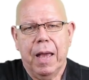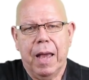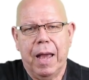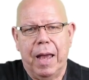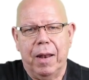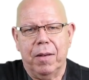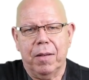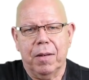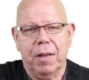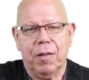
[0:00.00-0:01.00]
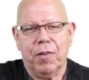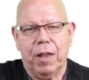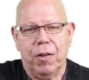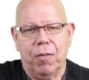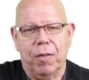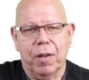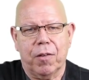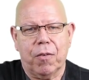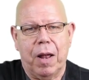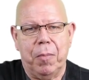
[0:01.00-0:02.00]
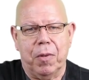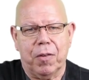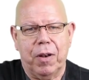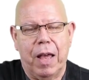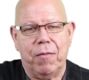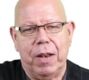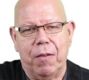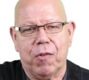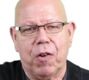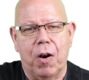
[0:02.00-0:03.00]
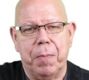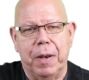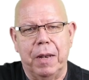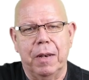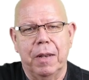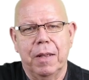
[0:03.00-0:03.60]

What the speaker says: and let's say your Scrabbles could have an F sharp in it.